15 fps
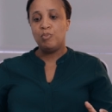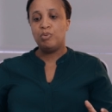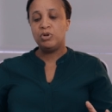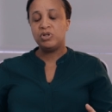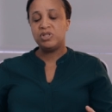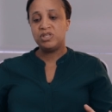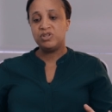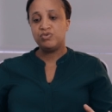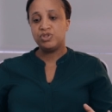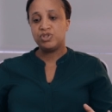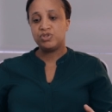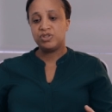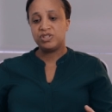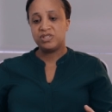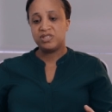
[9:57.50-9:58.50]
putting
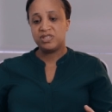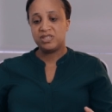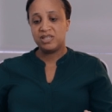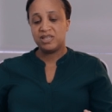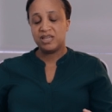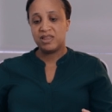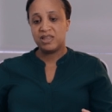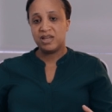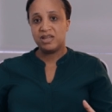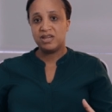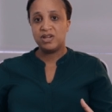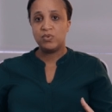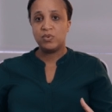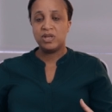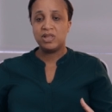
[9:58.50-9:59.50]
resources together in
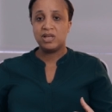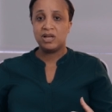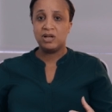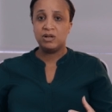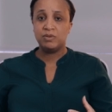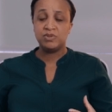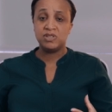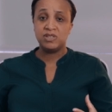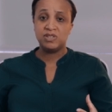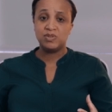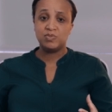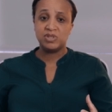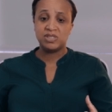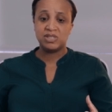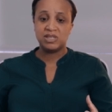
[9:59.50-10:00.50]
a way that helps this
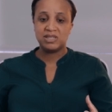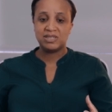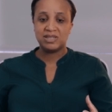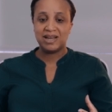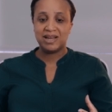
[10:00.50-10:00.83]
business